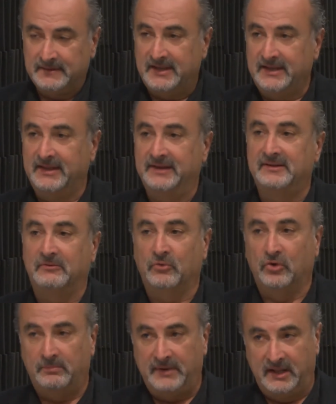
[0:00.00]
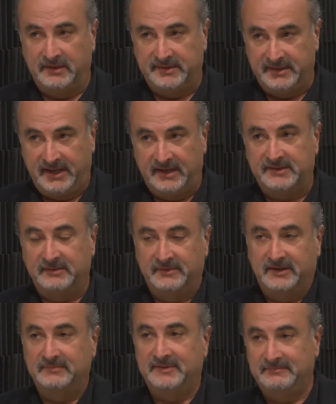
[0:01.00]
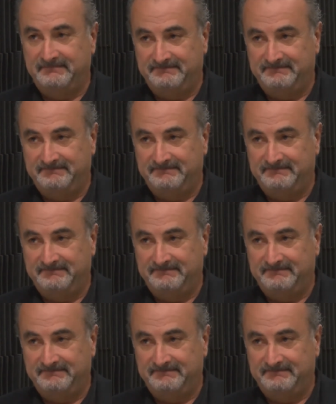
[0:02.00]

And that's a real balancing act sometimes.